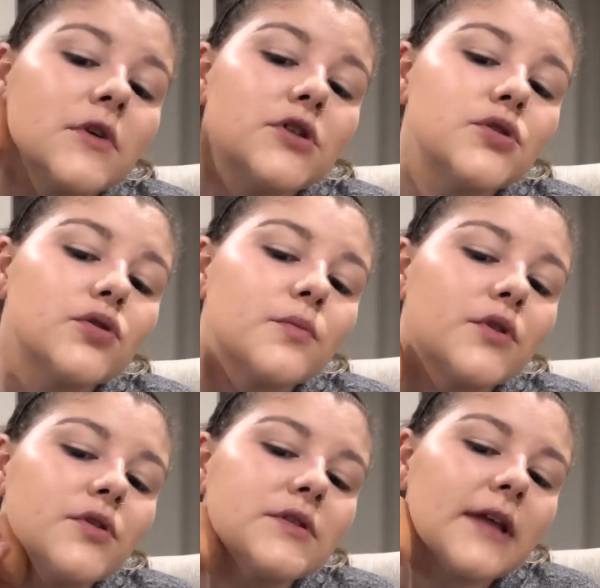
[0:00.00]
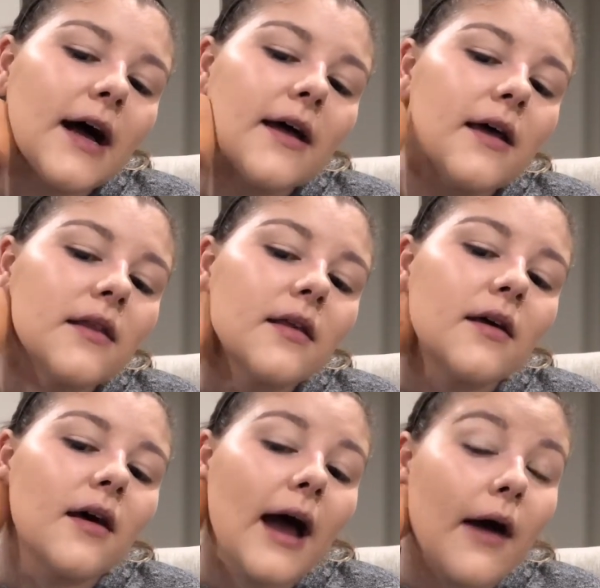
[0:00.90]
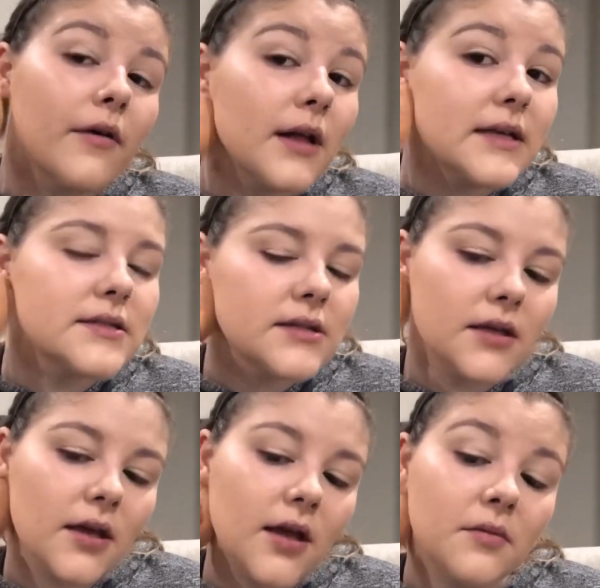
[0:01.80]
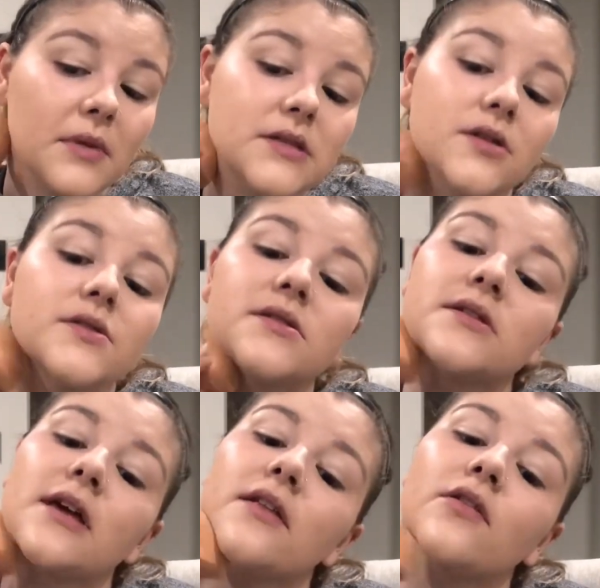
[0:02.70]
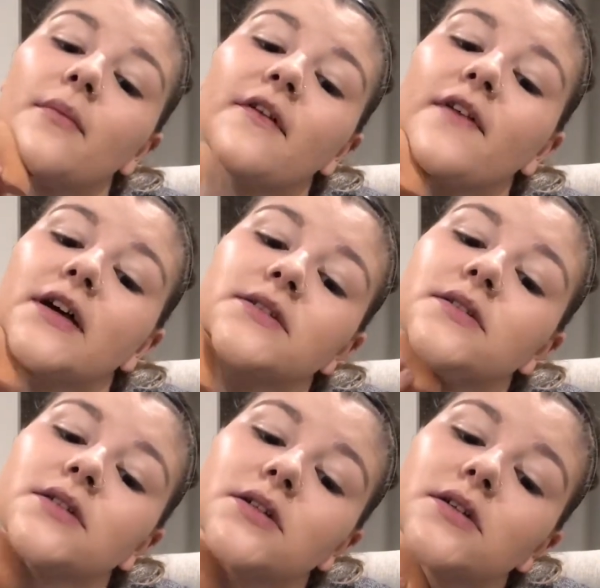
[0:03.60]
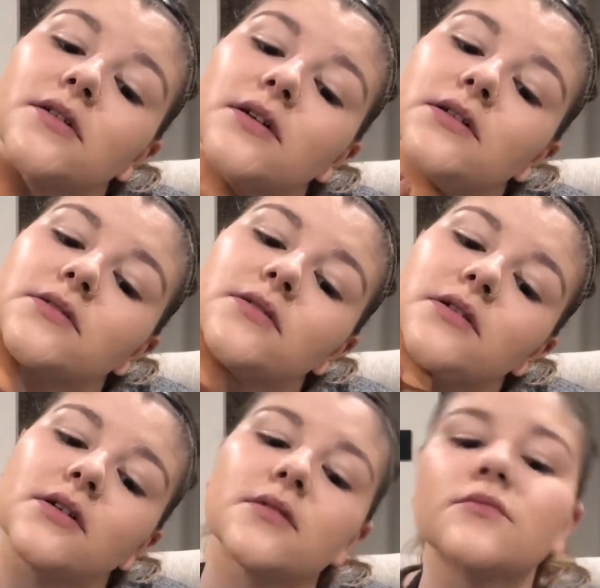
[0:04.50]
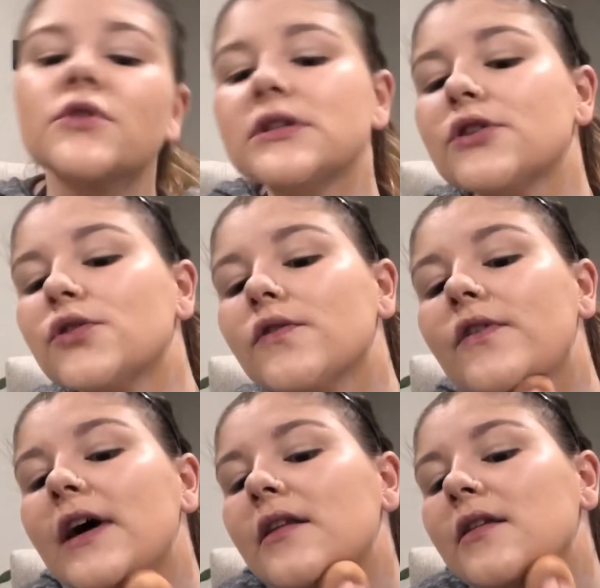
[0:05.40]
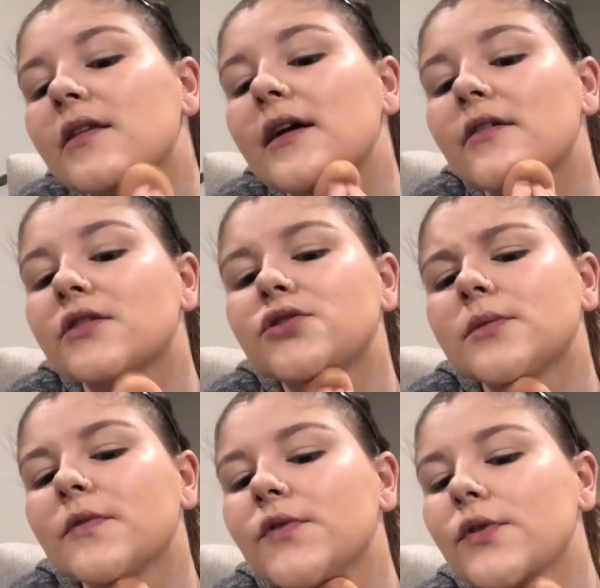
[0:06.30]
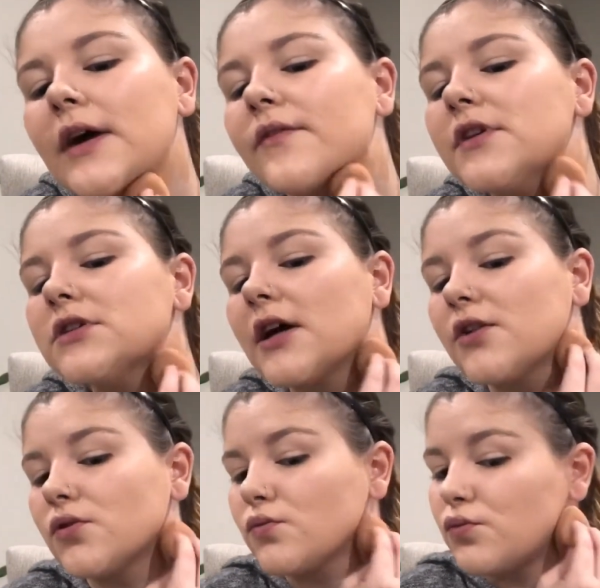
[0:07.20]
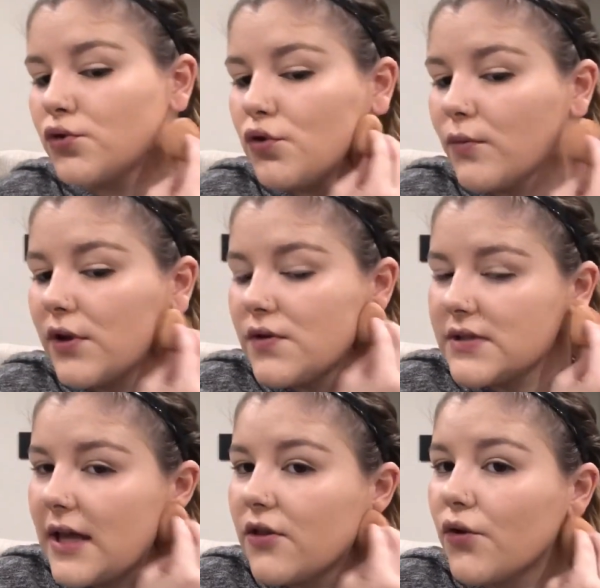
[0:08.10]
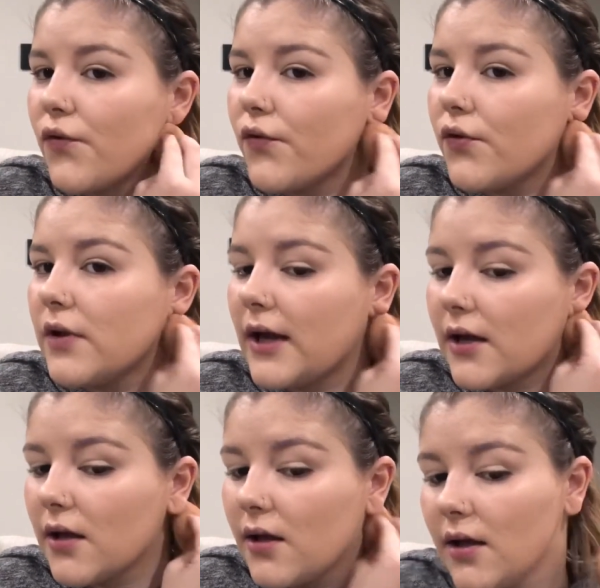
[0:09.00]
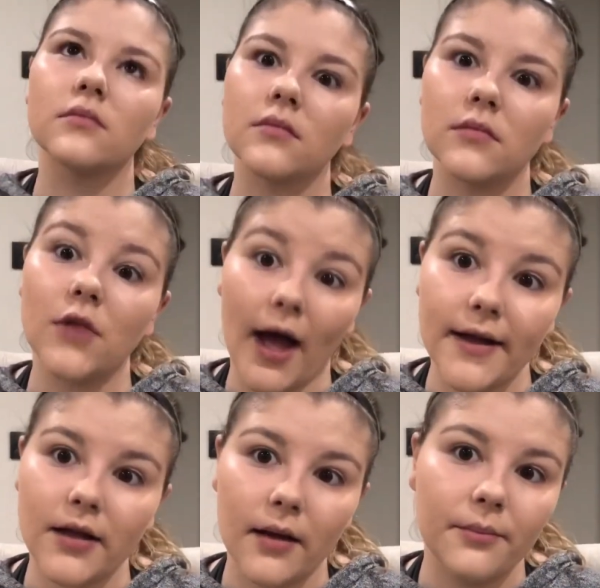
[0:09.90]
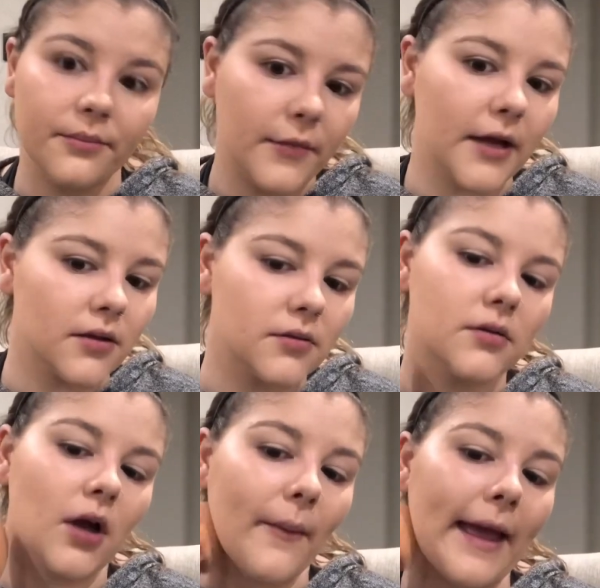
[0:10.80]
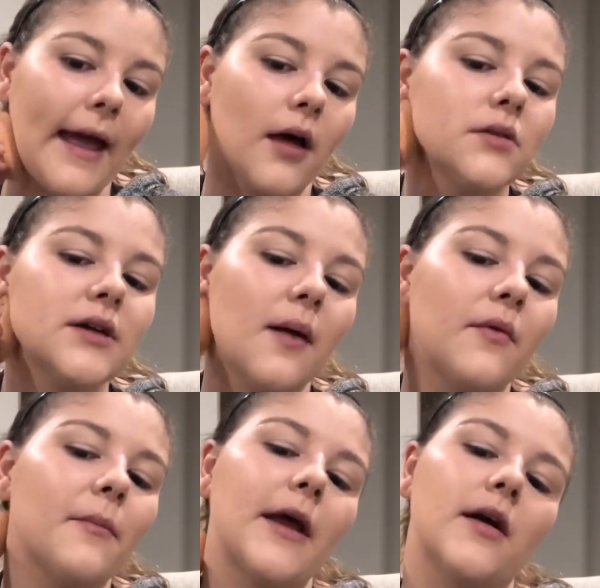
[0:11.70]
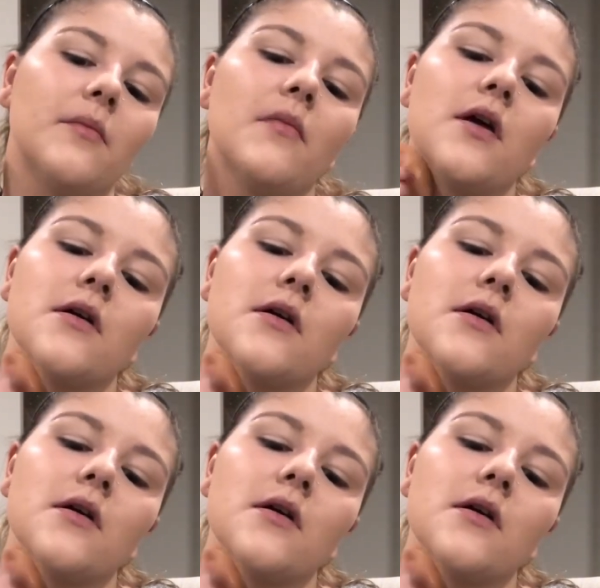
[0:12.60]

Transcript: I do normally use that and the Hourglass stick and mix those together on my face, because I do find that they are extremely full coverage. I would normally use that though for like nightclub, like going out type of makeup,